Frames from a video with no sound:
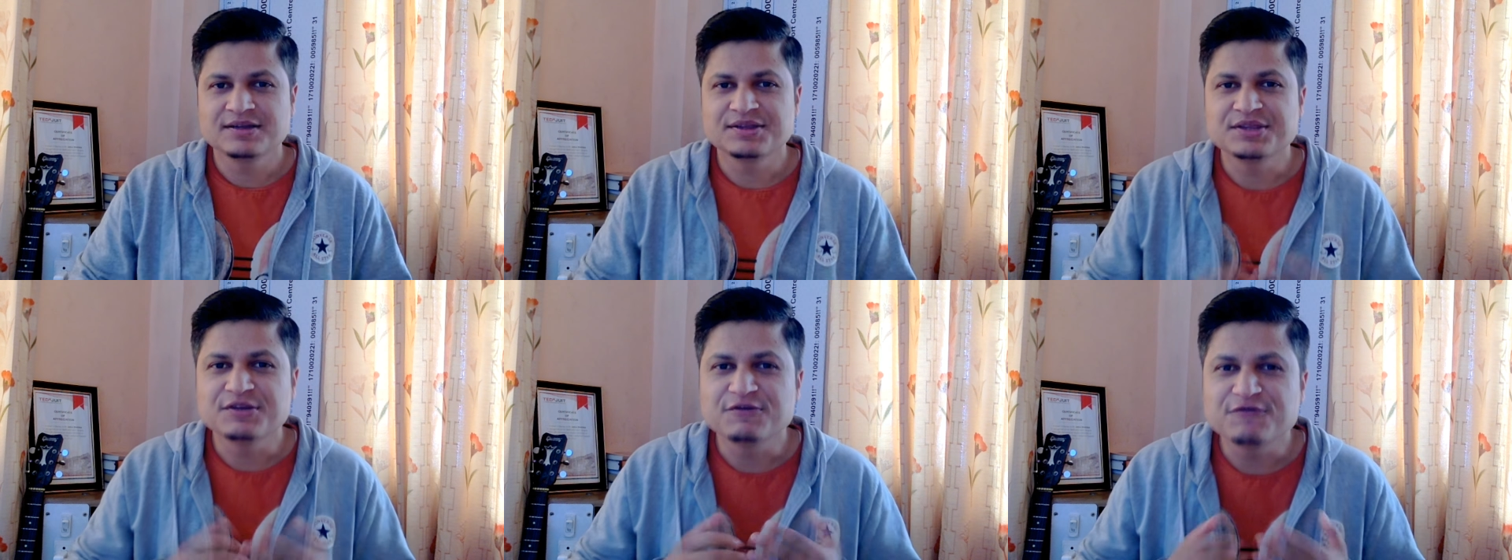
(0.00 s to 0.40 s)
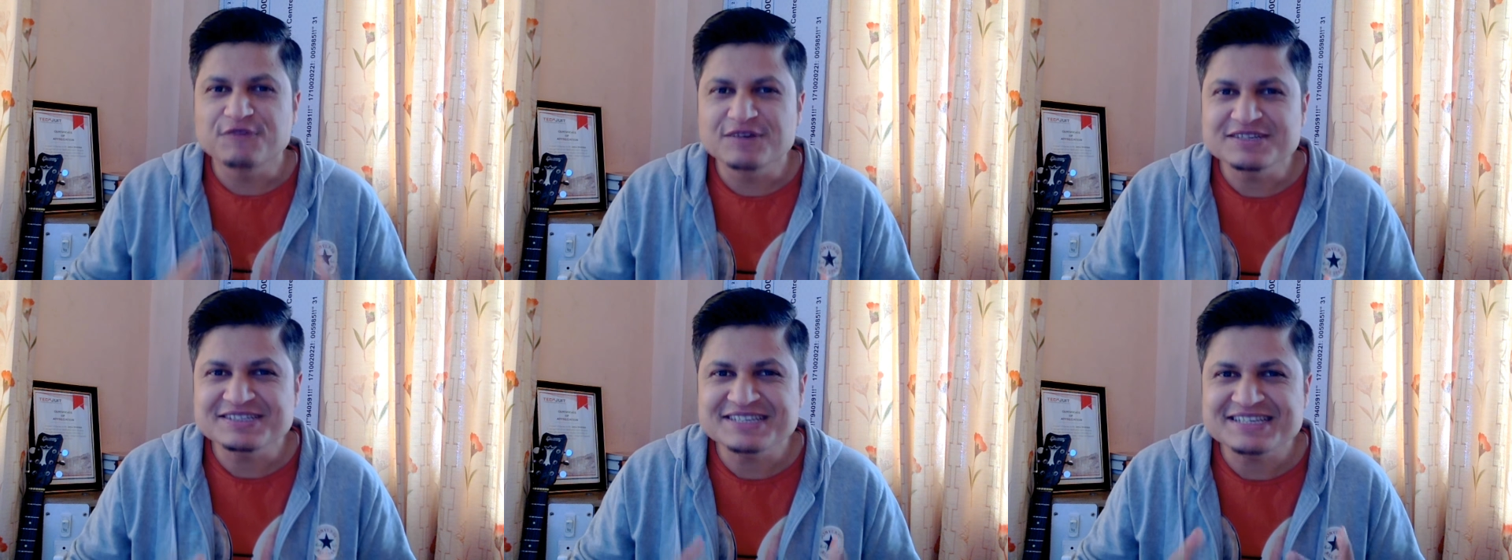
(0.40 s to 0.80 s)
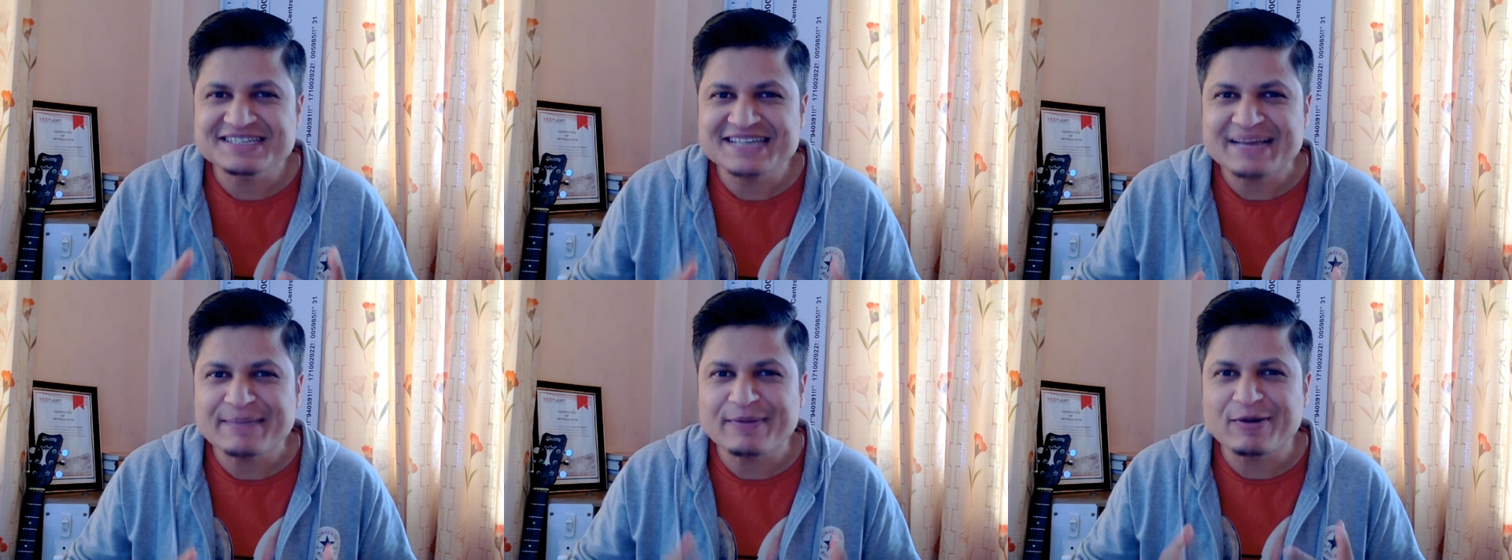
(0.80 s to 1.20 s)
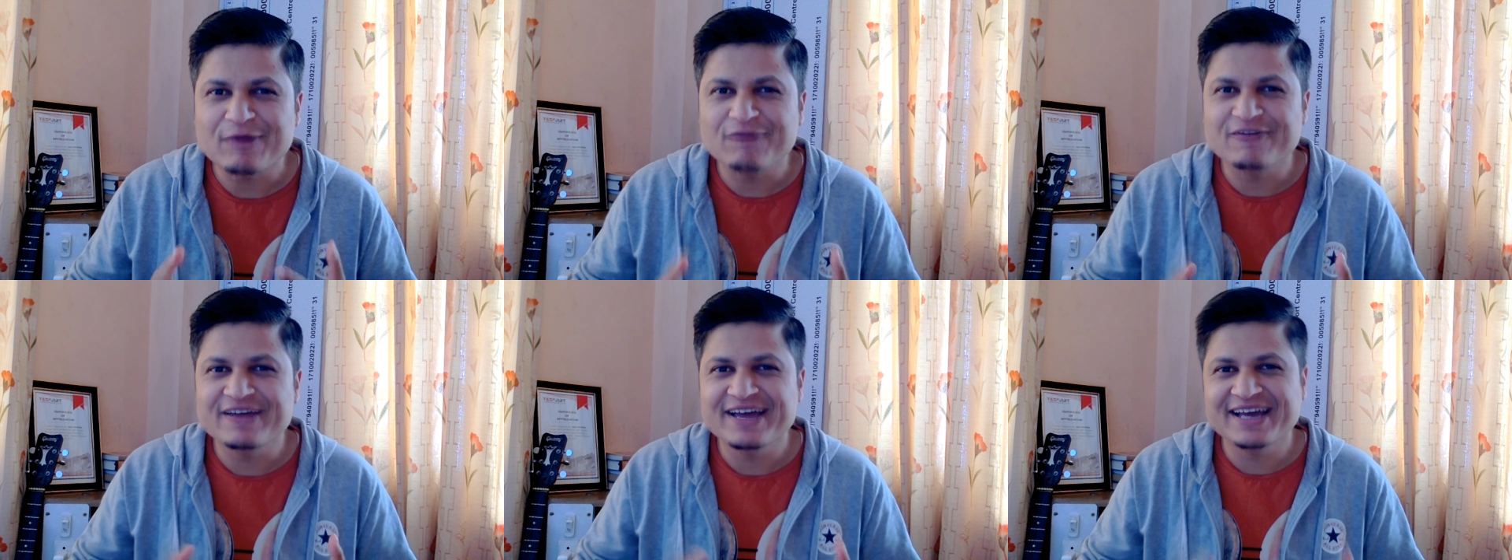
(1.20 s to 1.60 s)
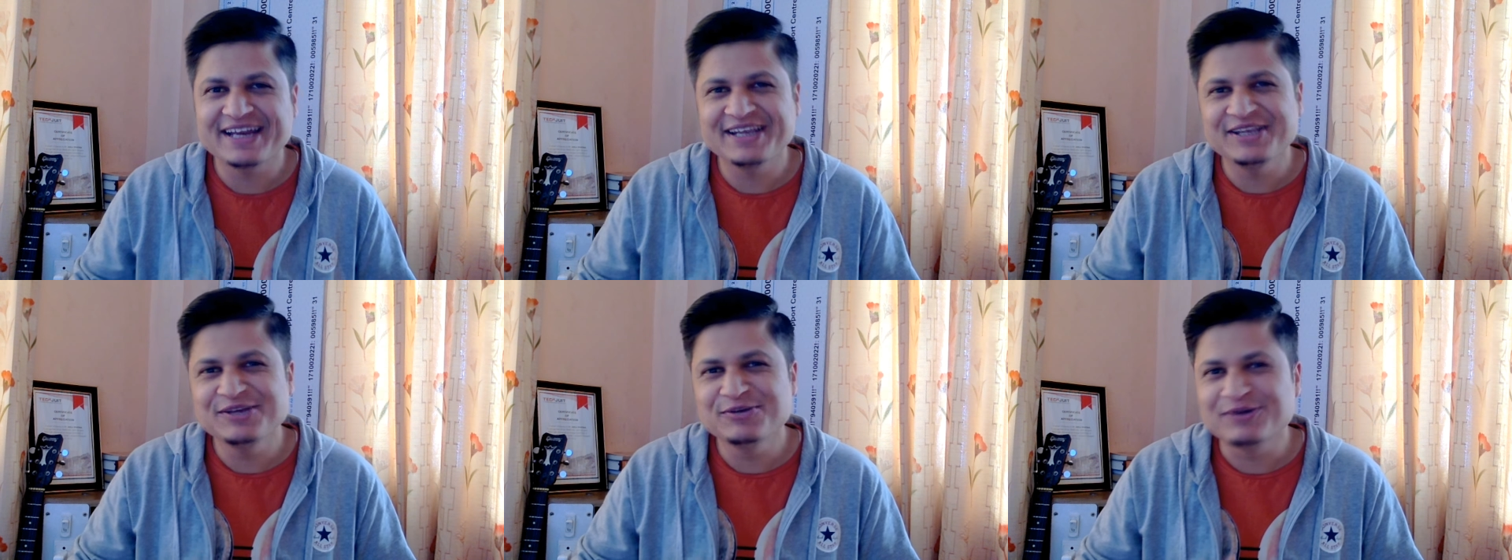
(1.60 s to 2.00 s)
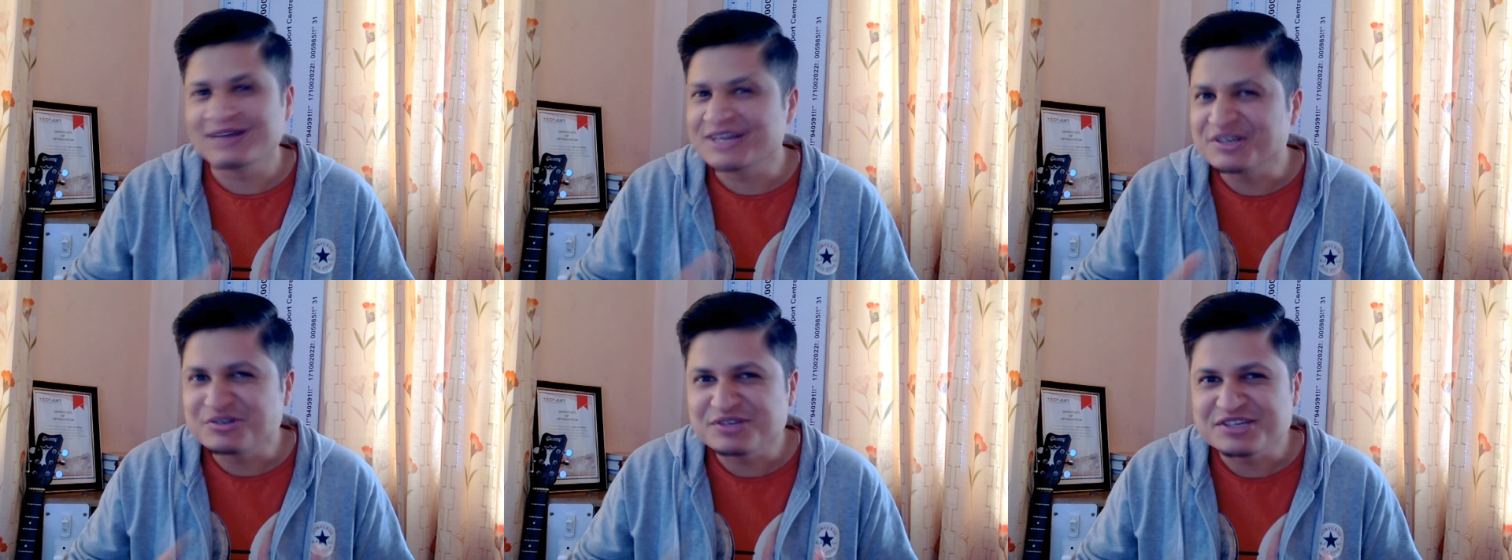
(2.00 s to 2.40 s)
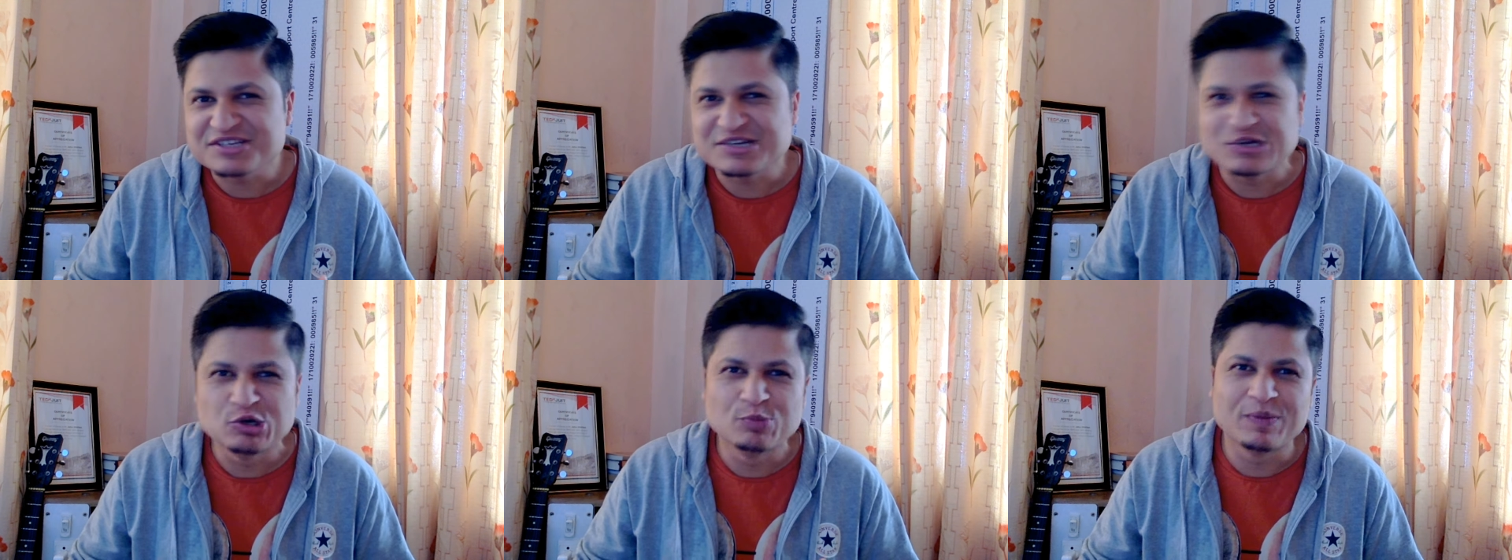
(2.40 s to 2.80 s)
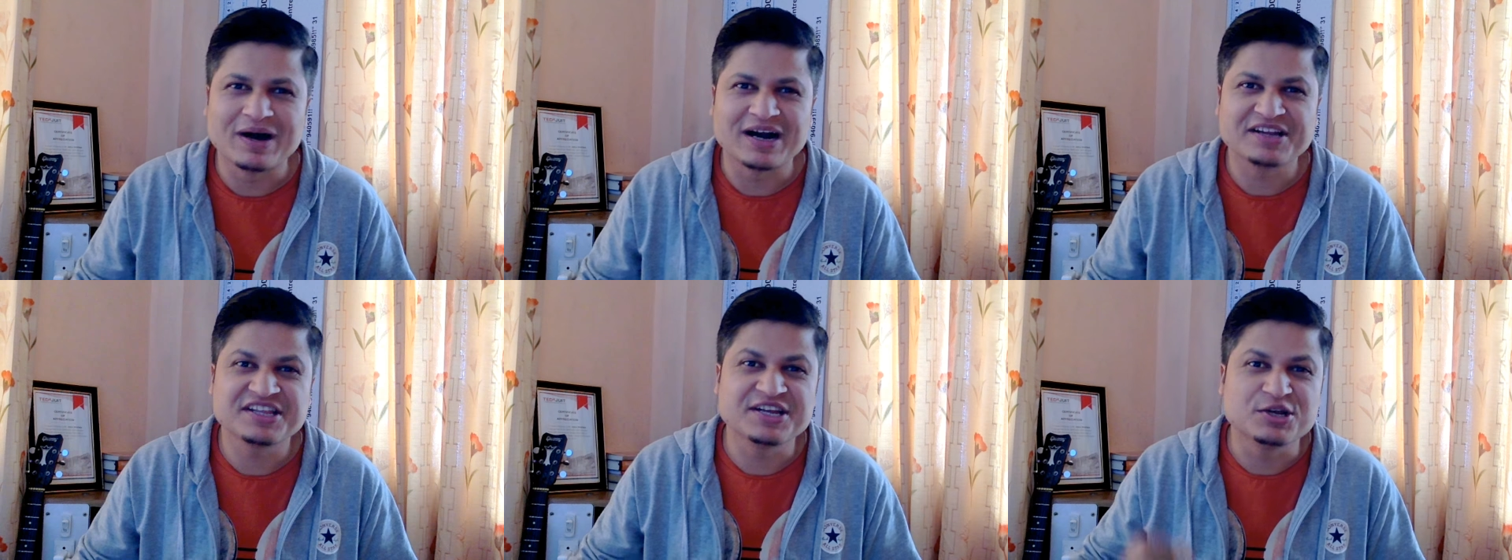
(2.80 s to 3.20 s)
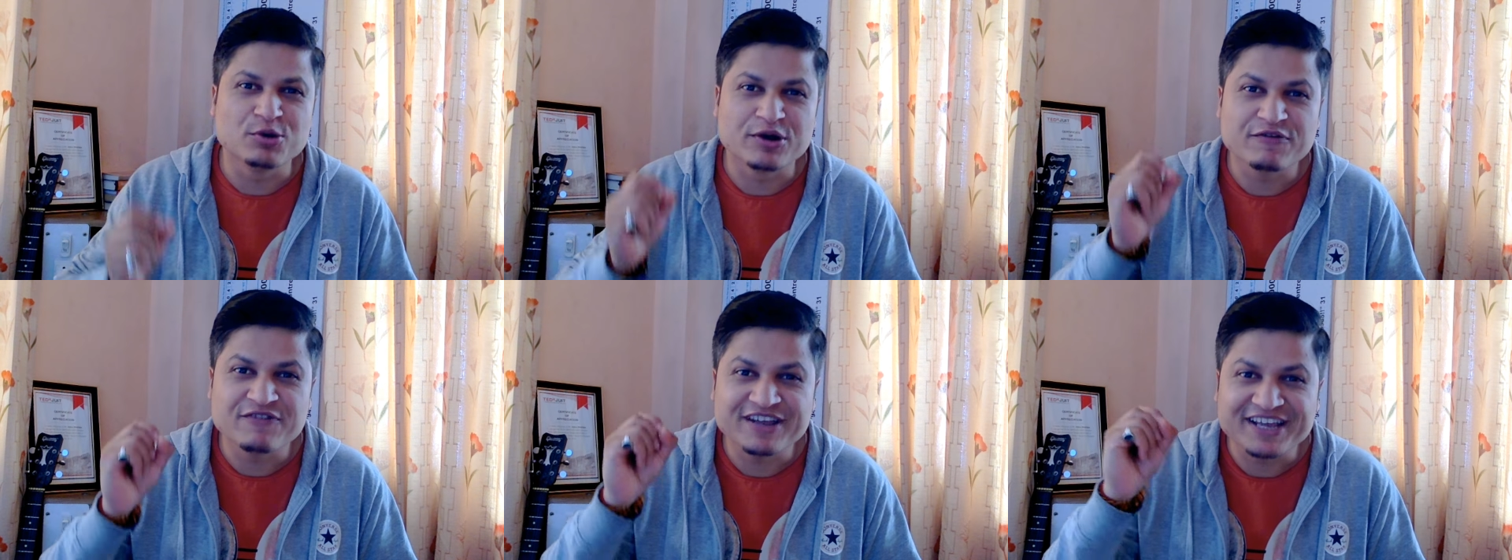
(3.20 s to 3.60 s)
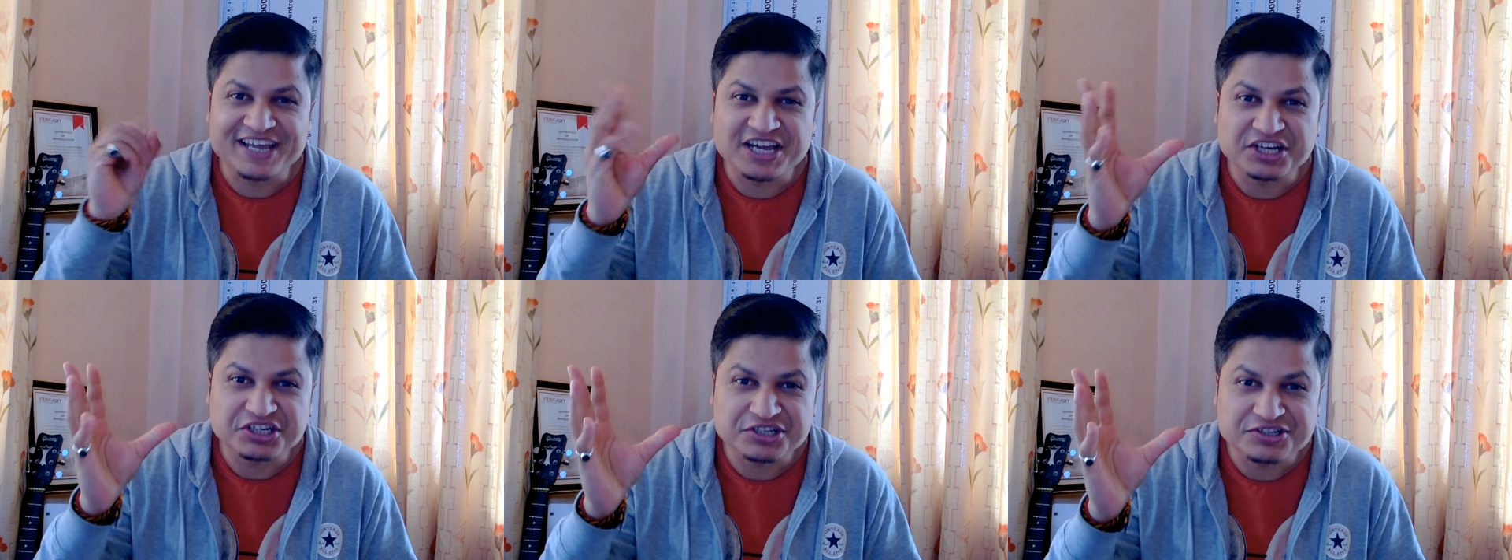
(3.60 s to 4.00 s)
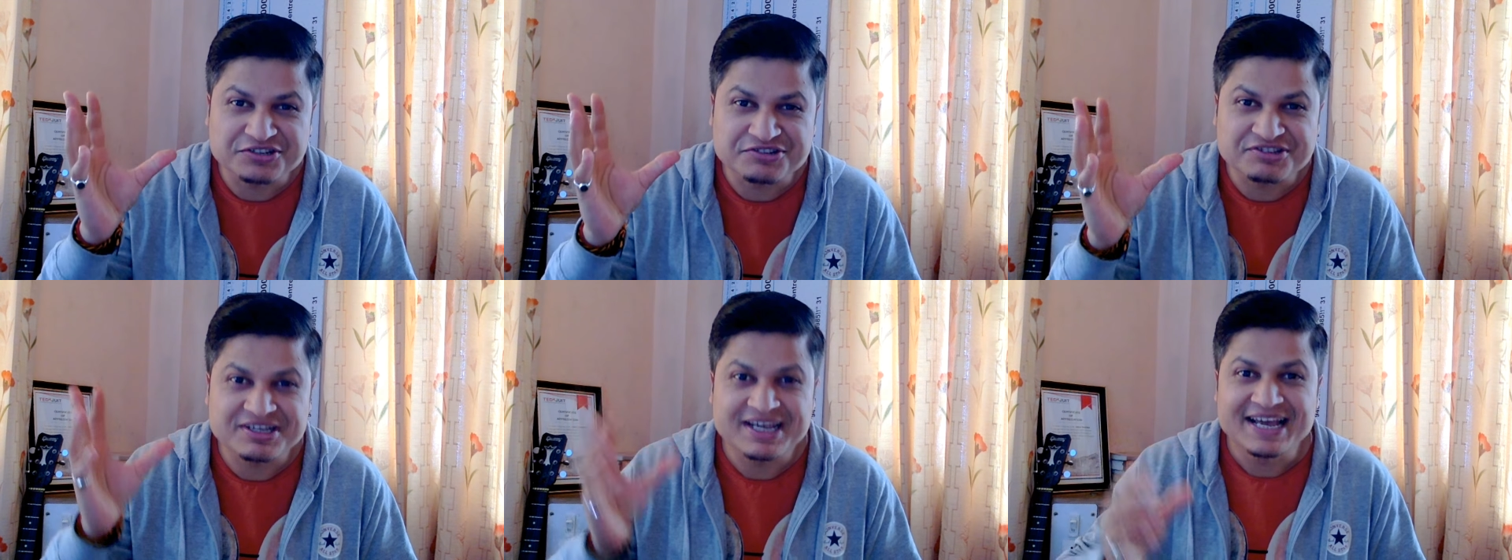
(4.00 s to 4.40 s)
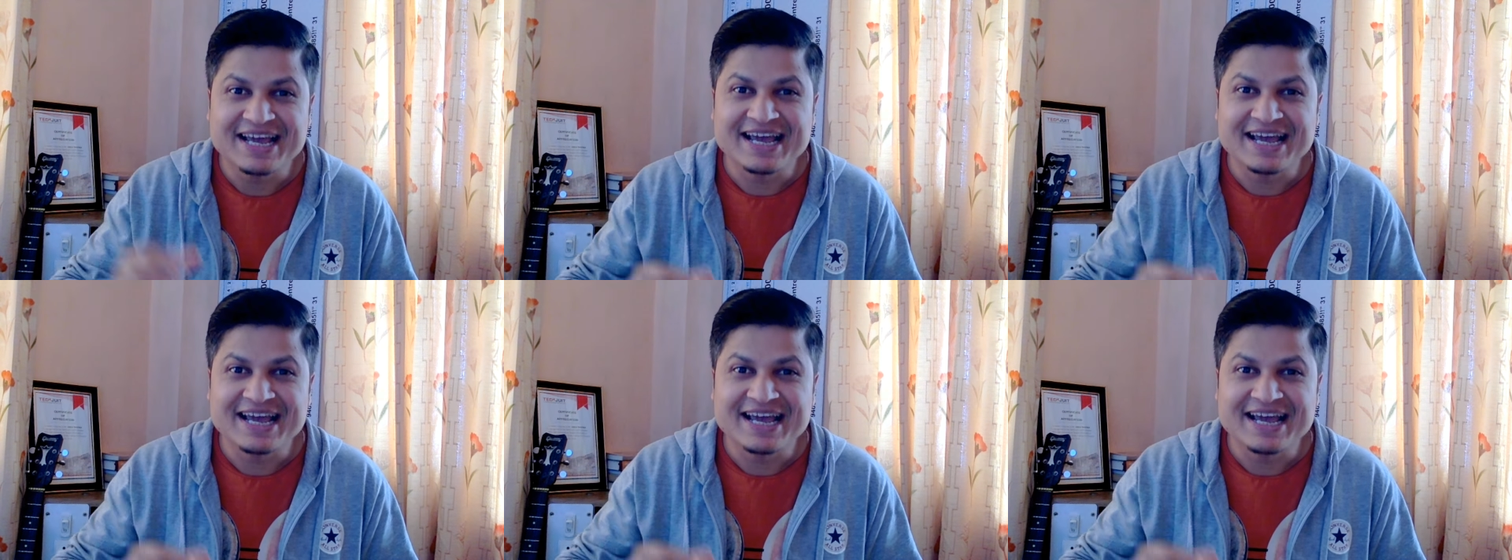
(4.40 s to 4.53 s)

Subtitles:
The first step of getting you into this loop are the notifications.